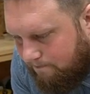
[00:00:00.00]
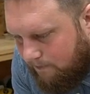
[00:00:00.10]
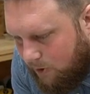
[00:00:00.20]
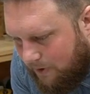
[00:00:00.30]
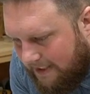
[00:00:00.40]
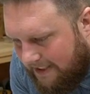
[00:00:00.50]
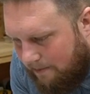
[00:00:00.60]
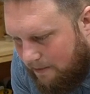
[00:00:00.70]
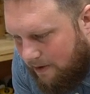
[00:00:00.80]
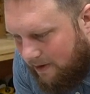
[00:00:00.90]
That's what this
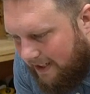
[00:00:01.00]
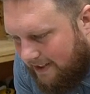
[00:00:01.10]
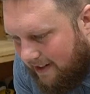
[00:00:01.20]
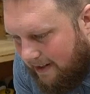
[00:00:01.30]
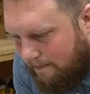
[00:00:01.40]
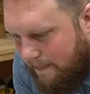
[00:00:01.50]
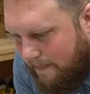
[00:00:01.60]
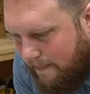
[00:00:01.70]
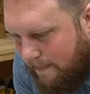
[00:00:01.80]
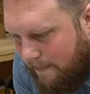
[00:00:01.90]
community is all
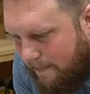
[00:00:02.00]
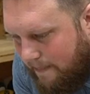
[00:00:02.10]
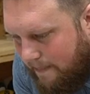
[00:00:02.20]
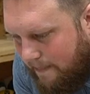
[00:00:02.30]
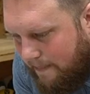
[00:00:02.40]
about.